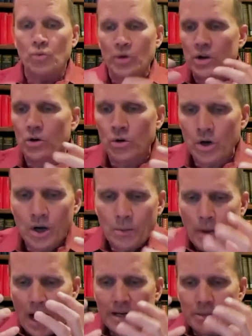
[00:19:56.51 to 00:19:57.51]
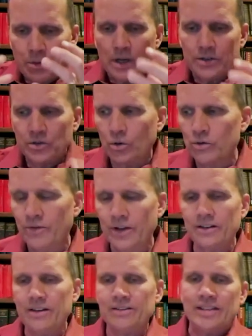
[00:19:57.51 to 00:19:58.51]
the real body, blood, soul,
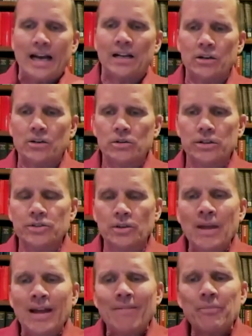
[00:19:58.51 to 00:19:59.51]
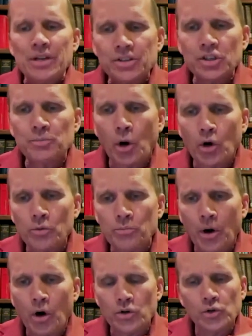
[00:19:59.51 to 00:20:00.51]
divinity, is that clericalism? This is part
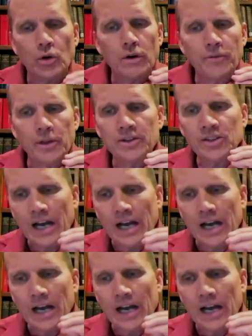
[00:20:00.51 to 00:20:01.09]
and parcel of the